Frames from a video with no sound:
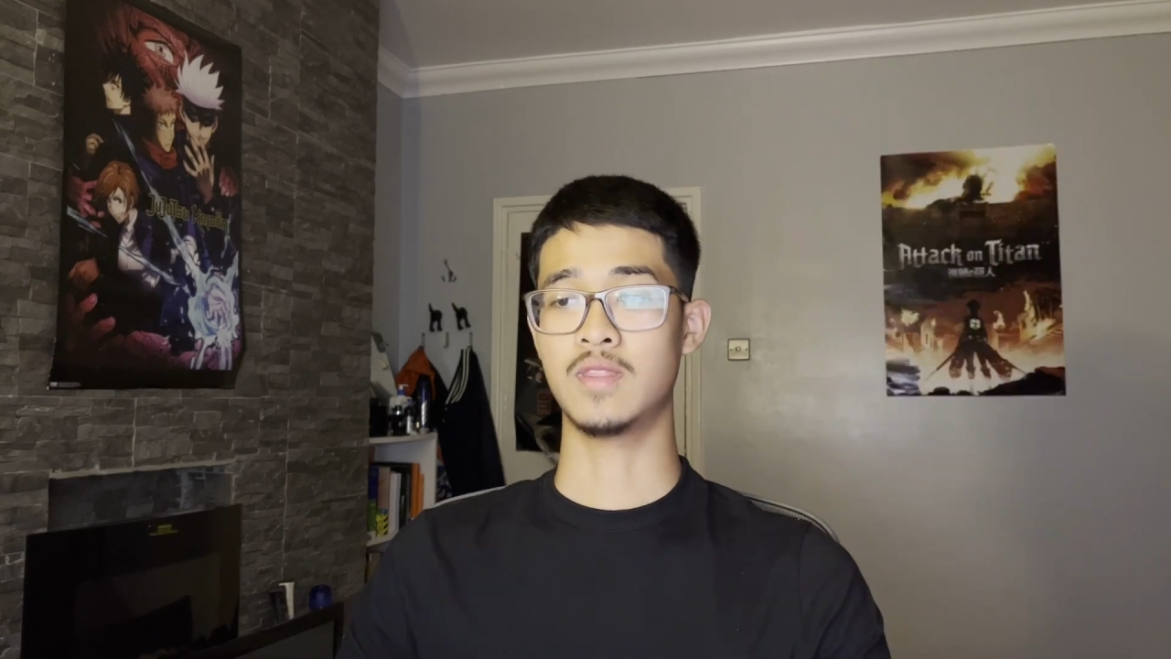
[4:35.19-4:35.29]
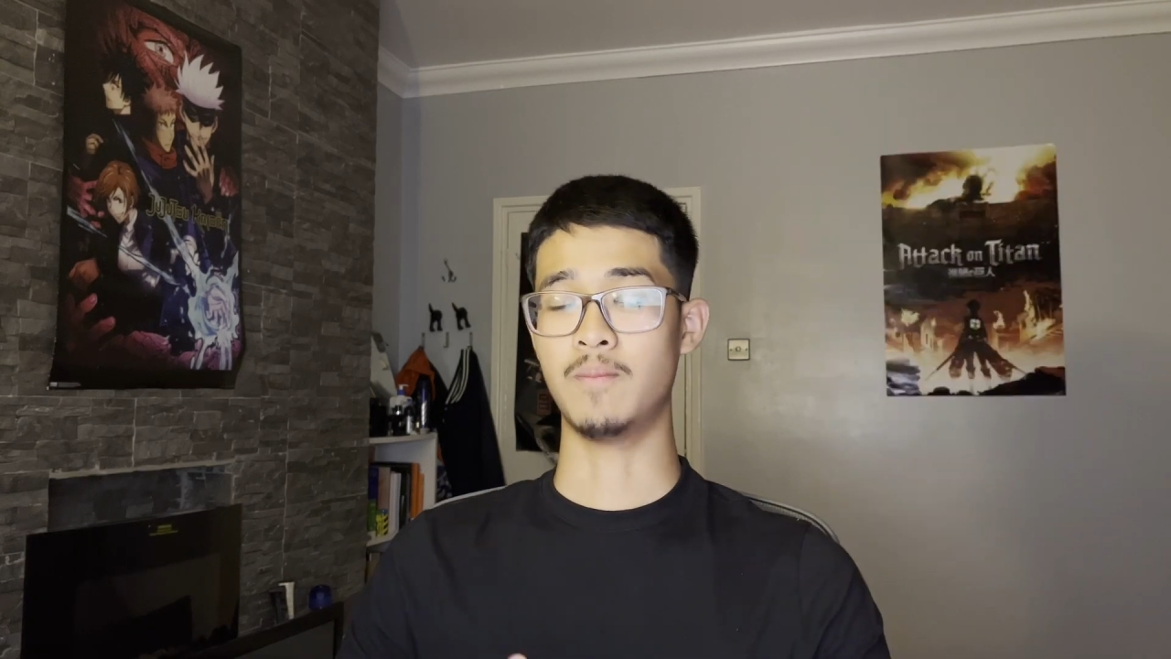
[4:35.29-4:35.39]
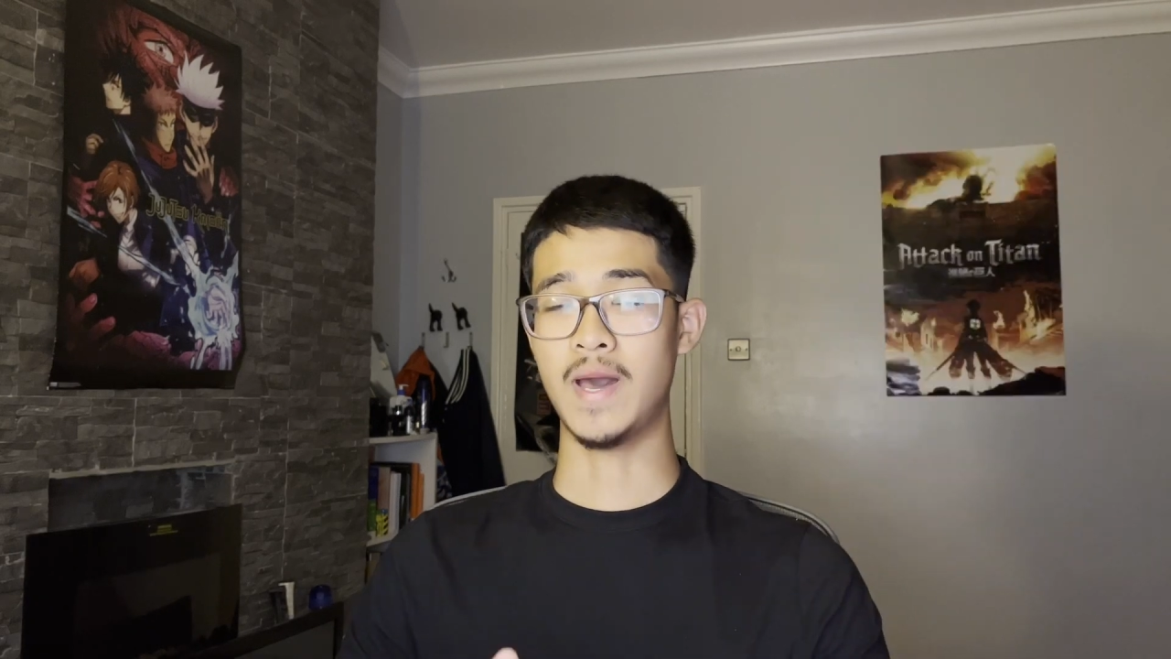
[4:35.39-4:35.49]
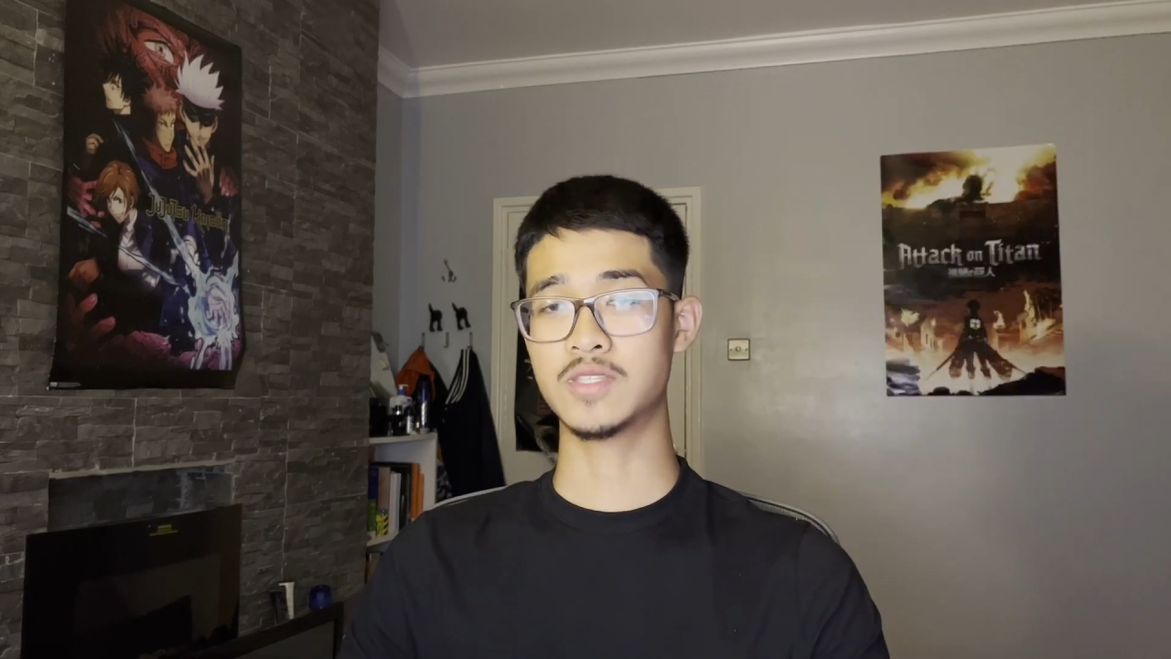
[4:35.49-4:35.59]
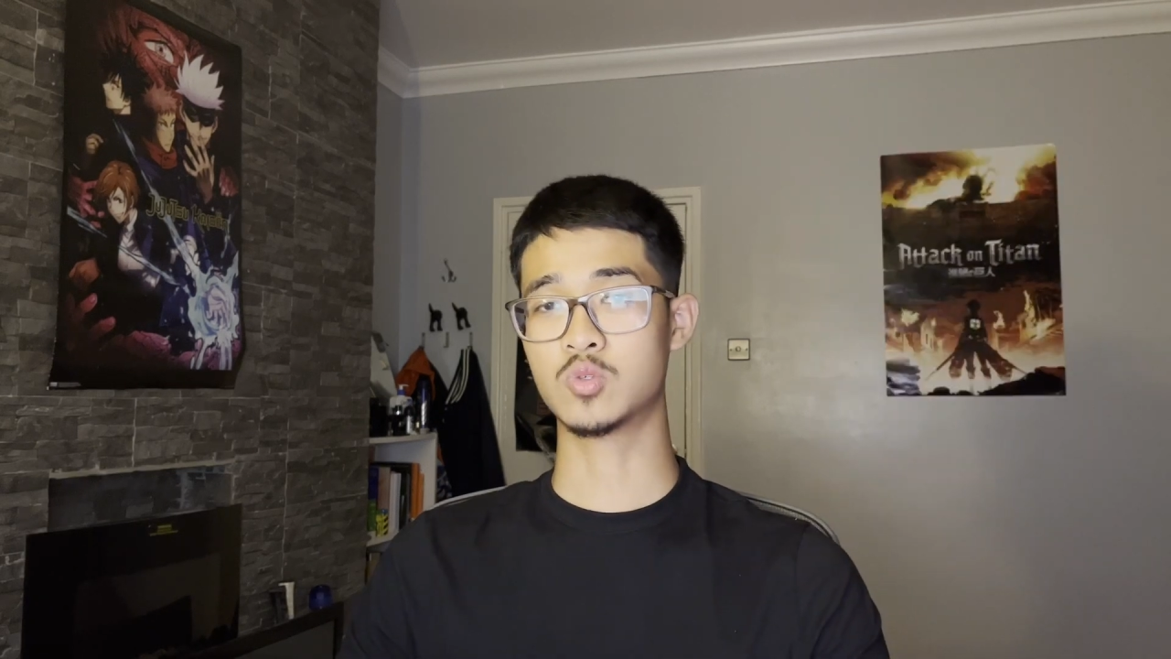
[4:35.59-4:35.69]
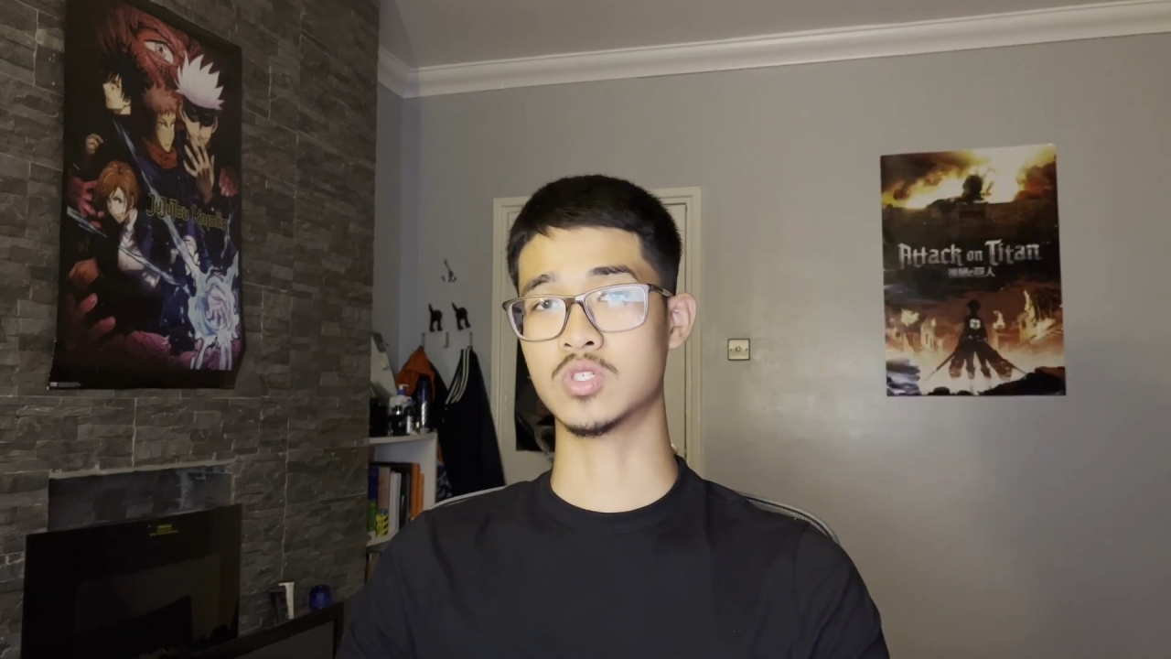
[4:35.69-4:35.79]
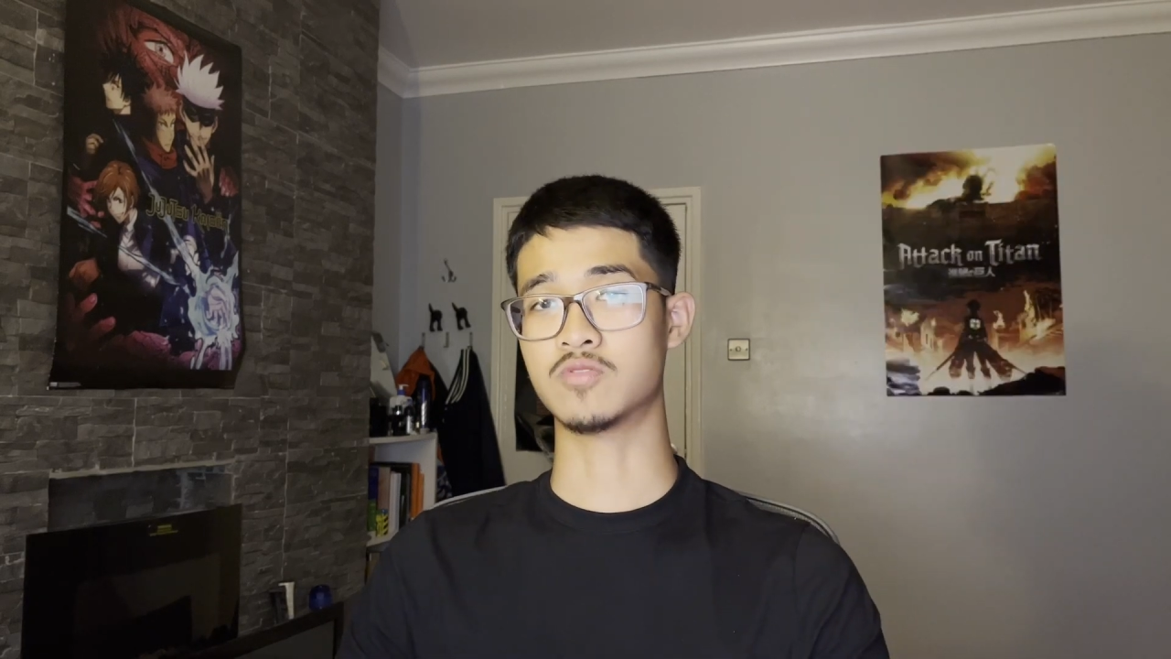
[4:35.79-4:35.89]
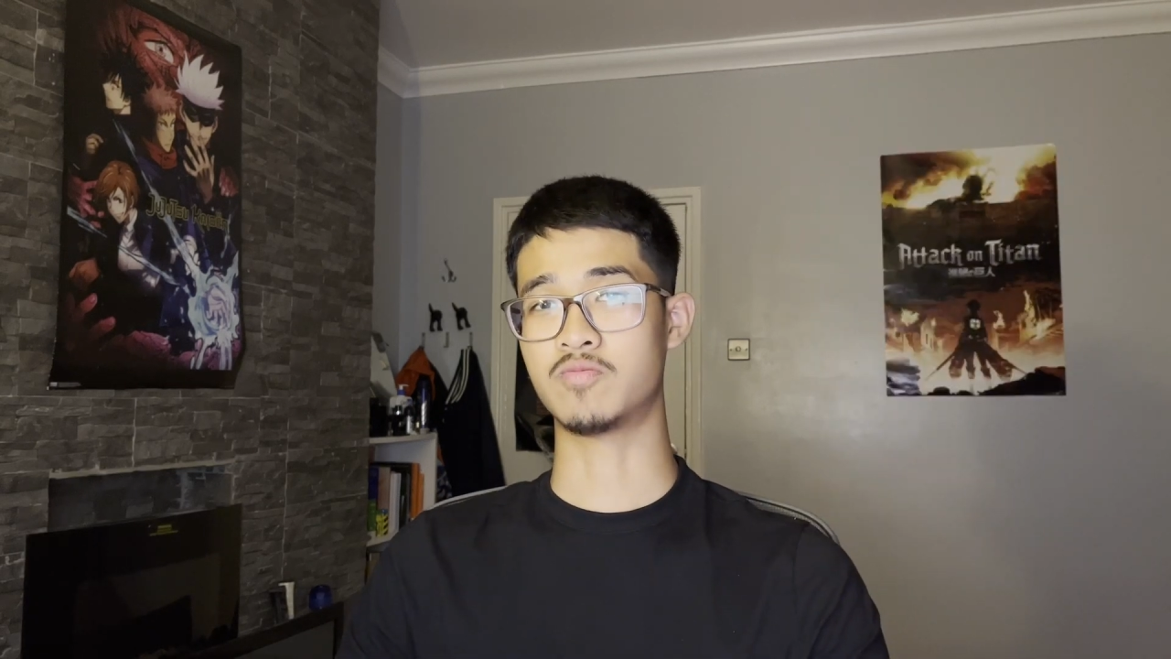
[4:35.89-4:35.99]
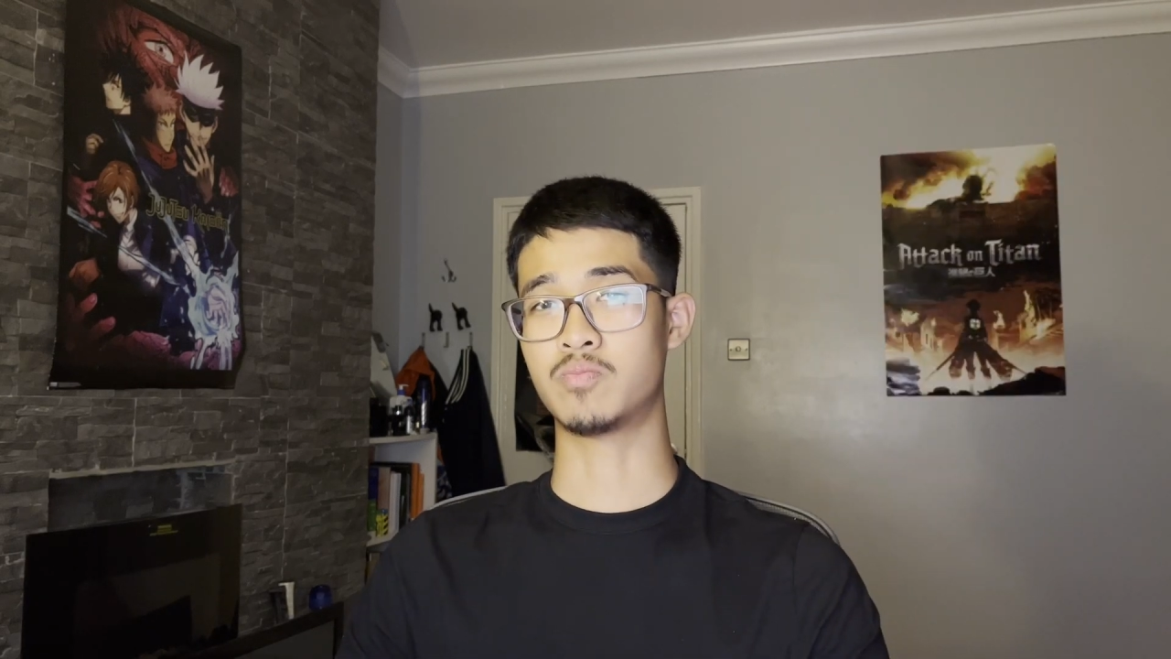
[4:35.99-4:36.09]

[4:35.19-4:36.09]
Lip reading: The maths was